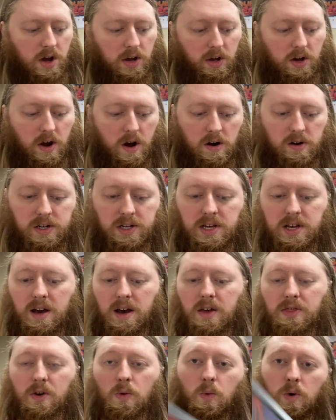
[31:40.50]

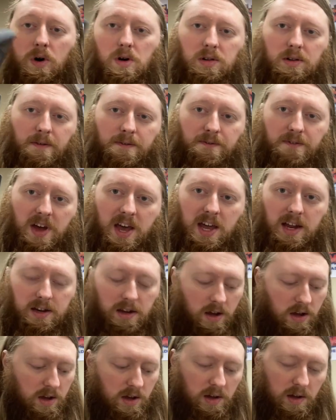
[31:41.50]
Kartia, The World of Fate.
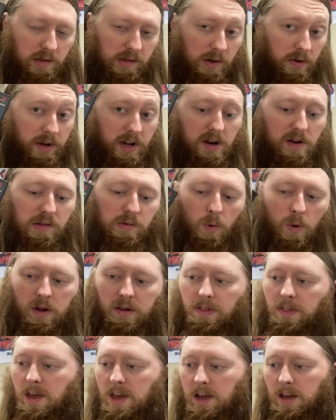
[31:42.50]
So here's
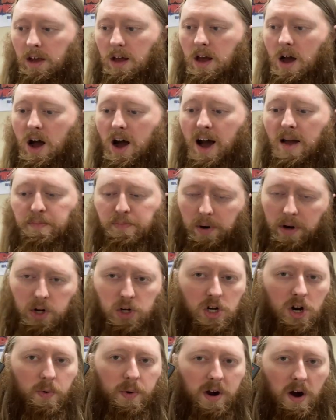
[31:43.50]
one thing. I'm pretty
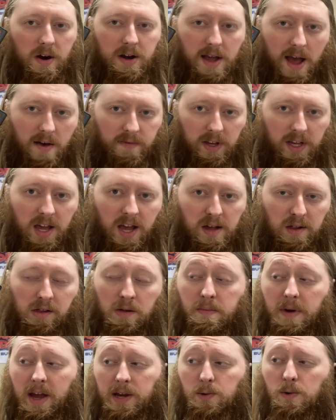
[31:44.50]
sure we already have a case
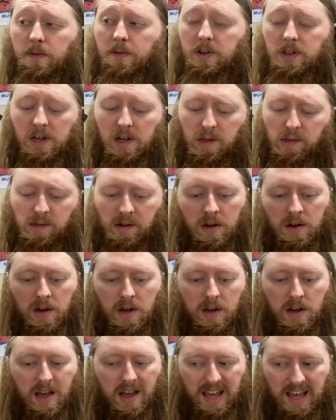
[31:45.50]
and manual for this,
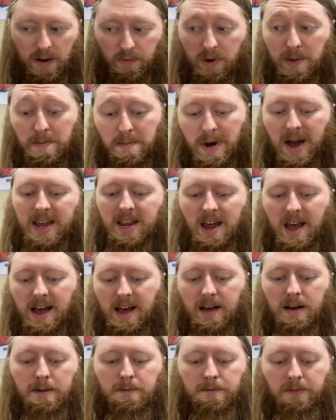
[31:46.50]
and we might
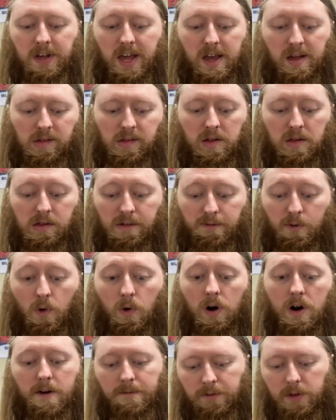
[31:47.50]
have cases
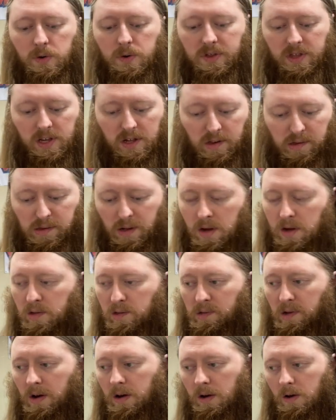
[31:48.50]
for a few of these.
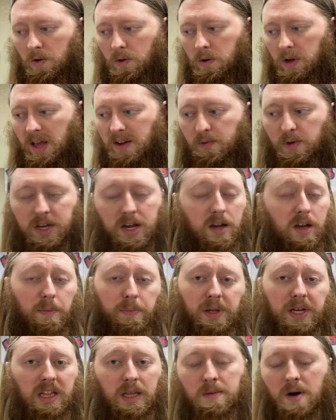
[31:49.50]
So if we can
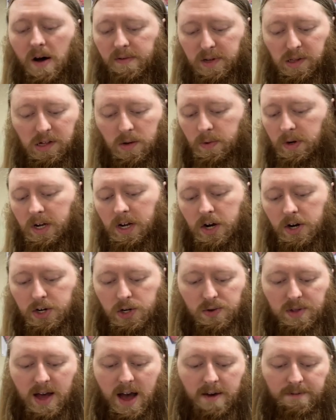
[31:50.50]
complete them, obviously we're gonna
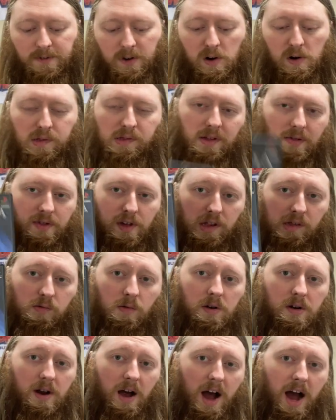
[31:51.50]
do that first. This
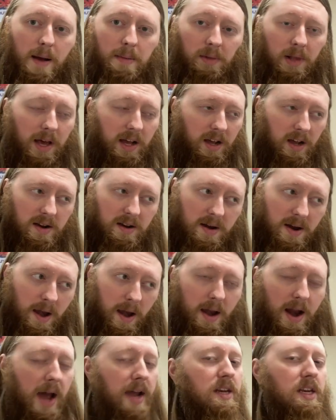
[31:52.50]
one, I'm like
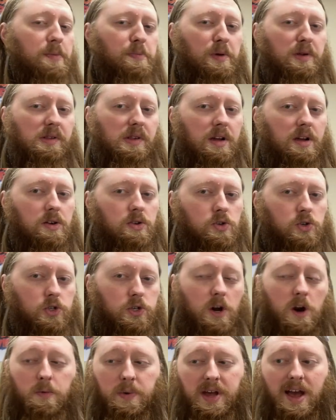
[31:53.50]
90%
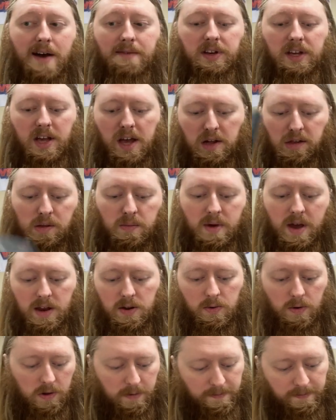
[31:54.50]
sure we have a case and
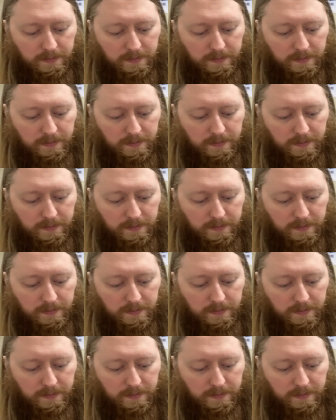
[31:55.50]
manual.